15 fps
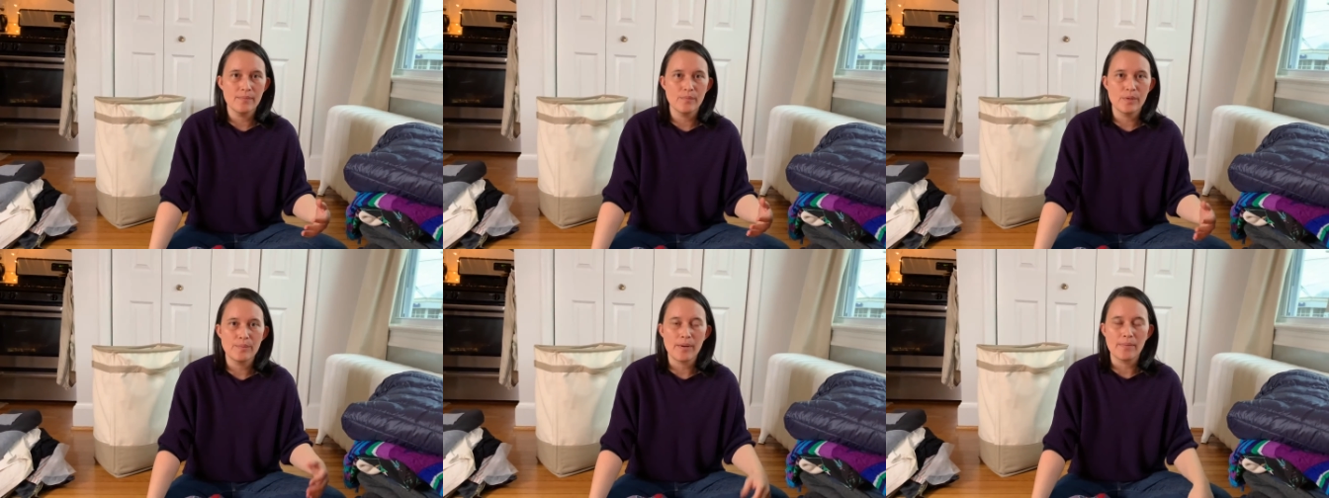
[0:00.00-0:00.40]

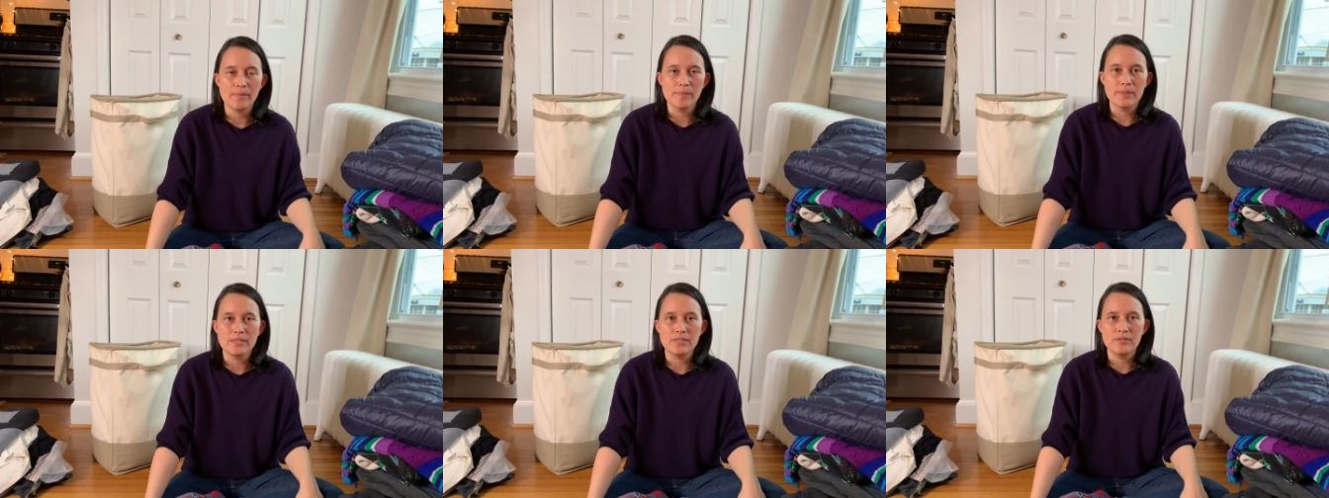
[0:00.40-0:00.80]
we
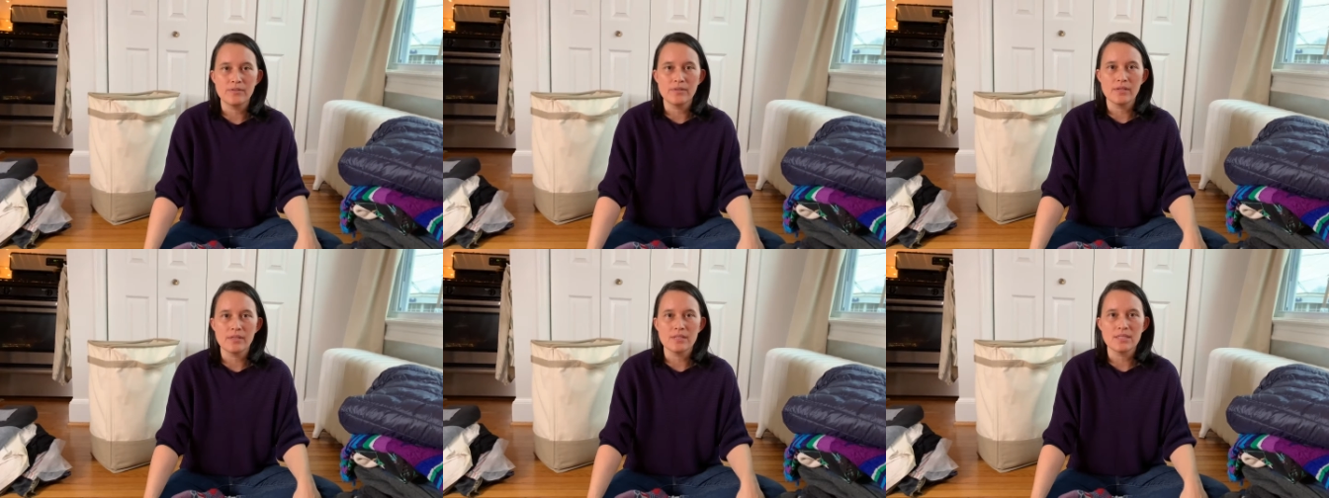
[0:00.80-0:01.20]
probably do
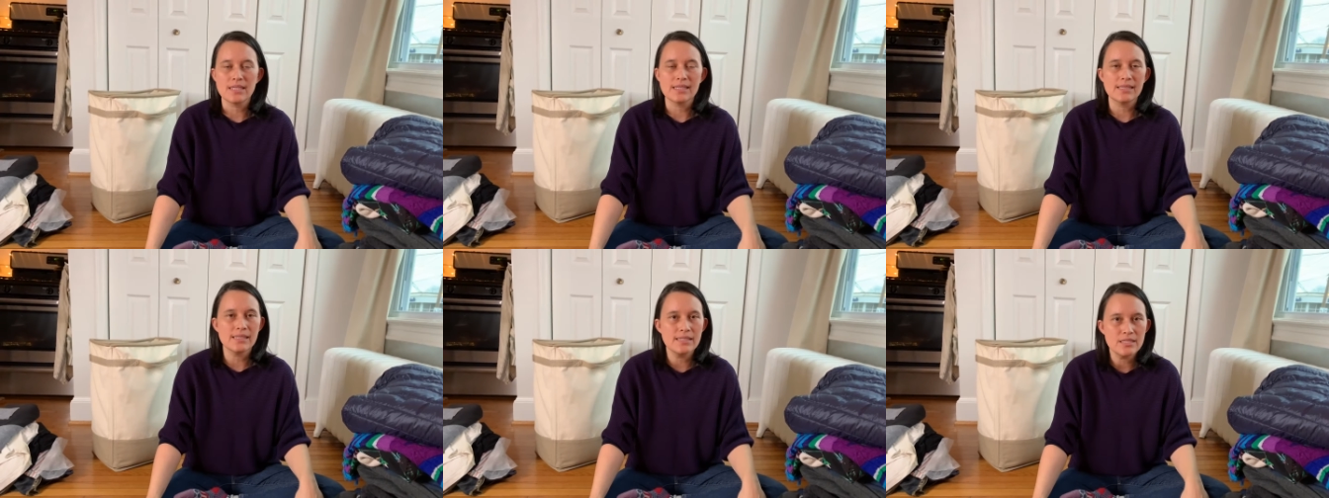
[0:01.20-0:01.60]
this
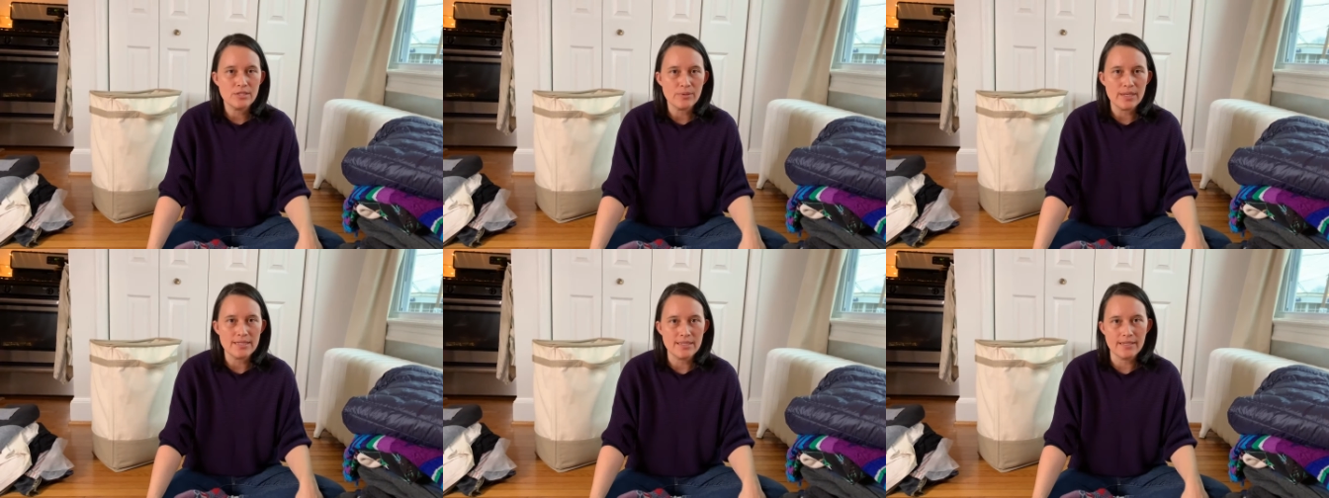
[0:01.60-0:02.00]
at least
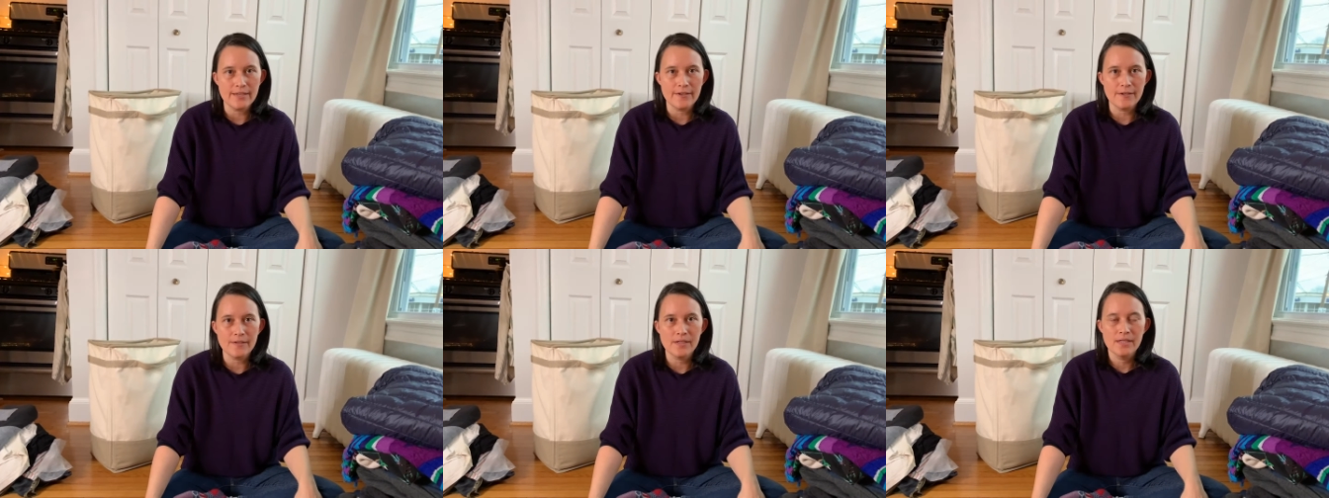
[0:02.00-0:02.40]
twice a
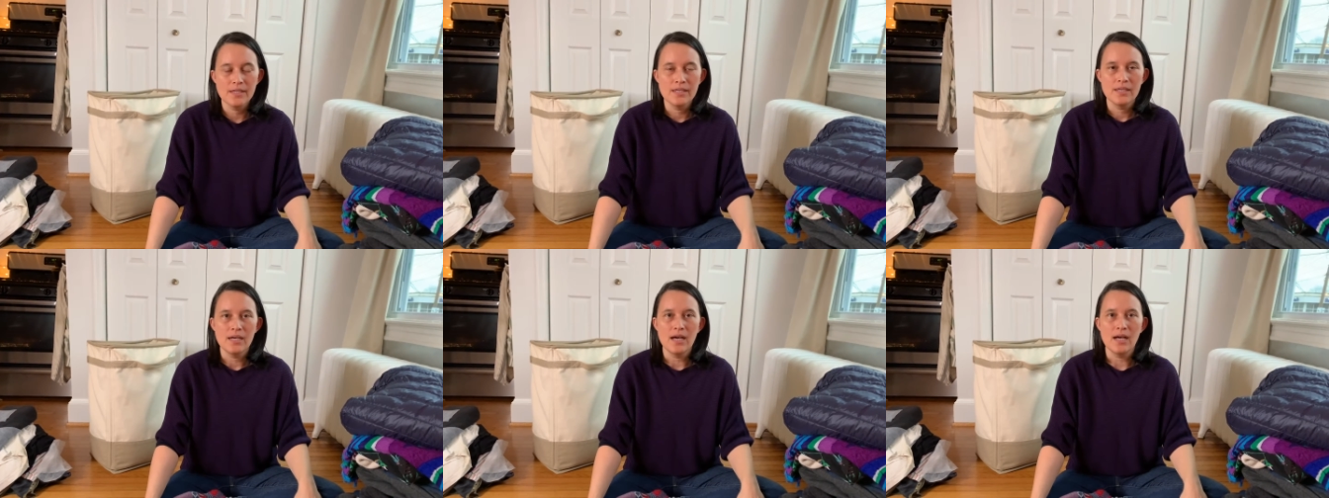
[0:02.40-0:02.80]
year,
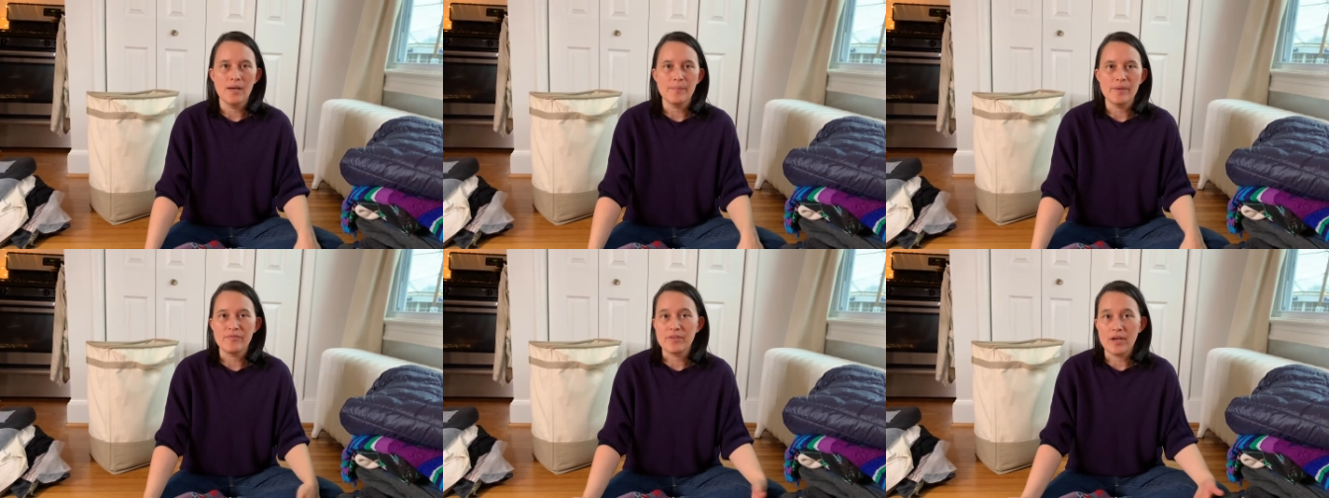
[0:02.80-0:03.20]

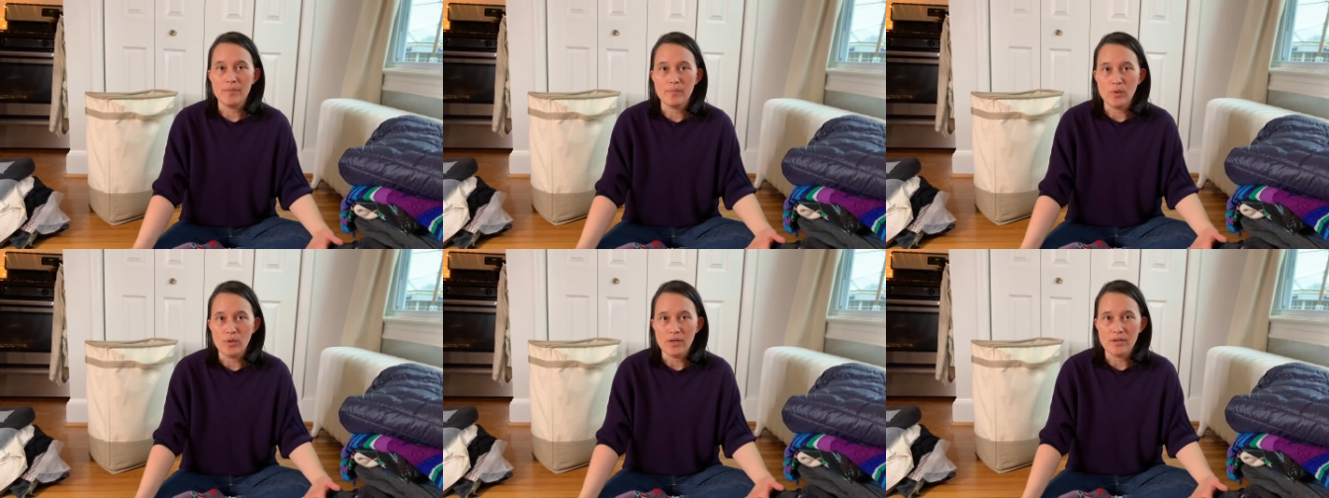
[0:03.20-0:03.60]
if not
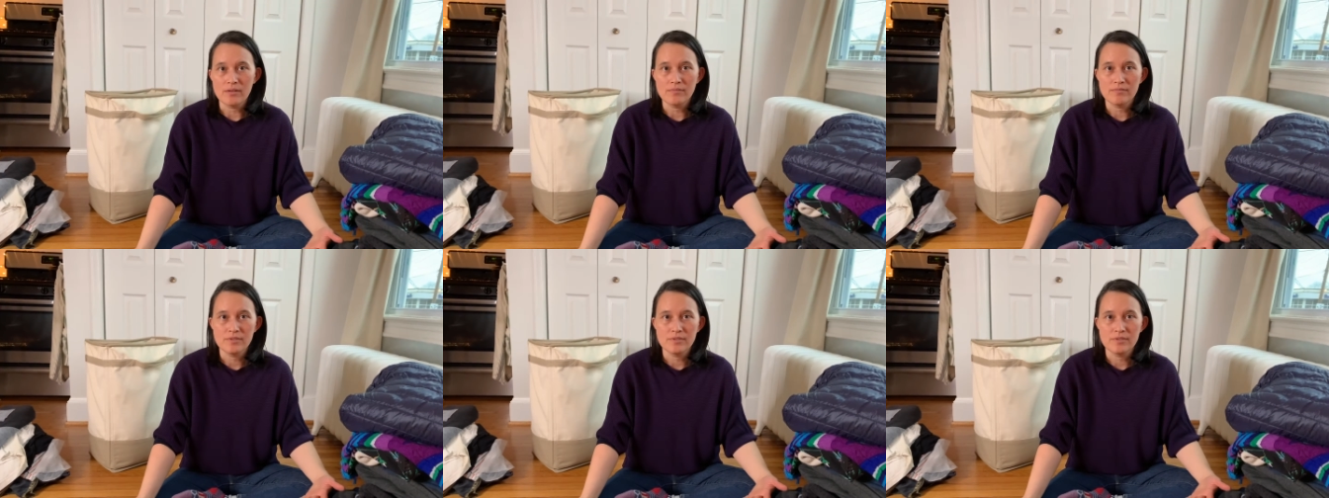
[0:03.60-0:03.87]
more.